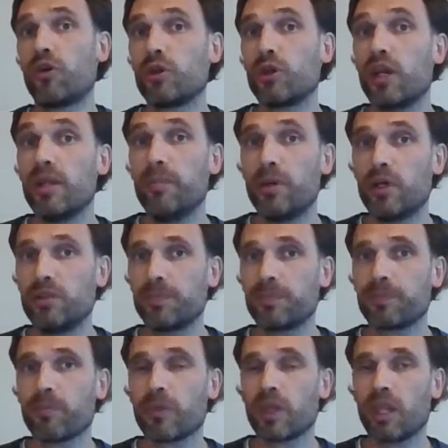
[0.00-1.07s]
input,
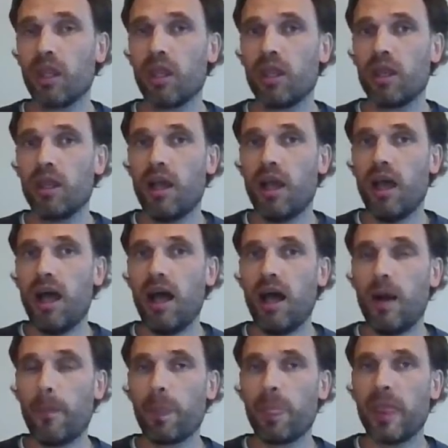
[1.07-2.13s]

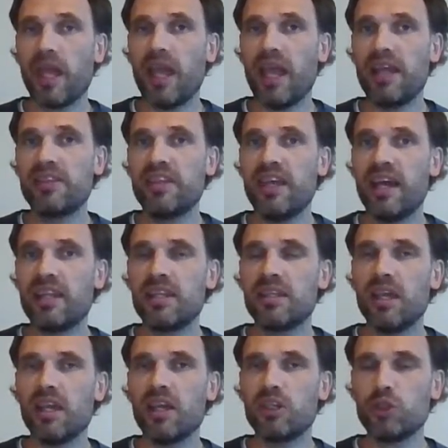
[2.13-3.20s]
and
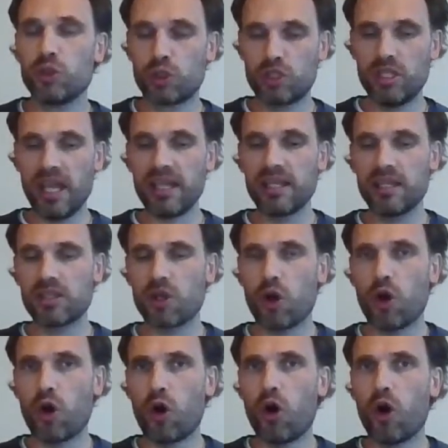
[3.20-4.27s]
then you check it
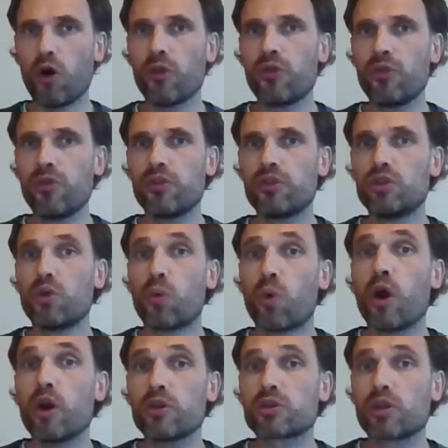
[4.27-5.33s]
on the
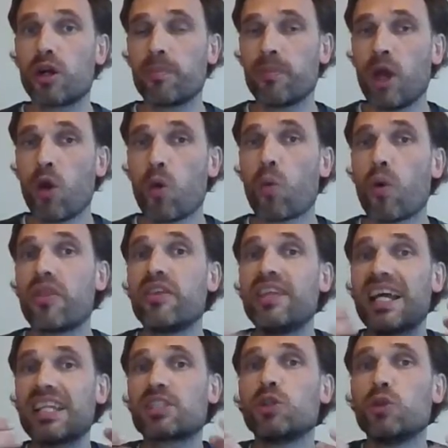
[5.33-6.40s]
word RAM whether
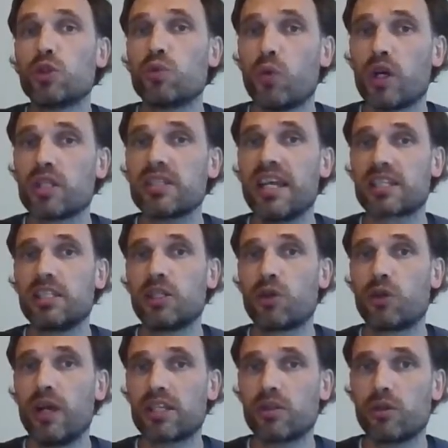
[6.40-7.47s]
that solution was actually
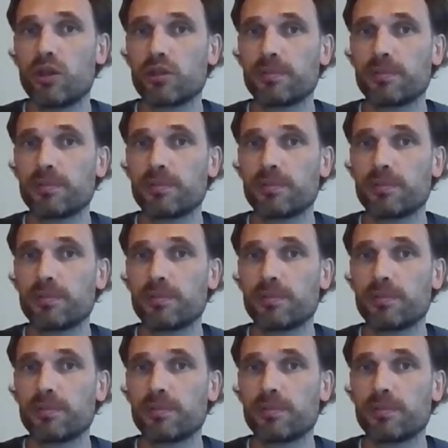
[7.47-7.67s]
correct or not.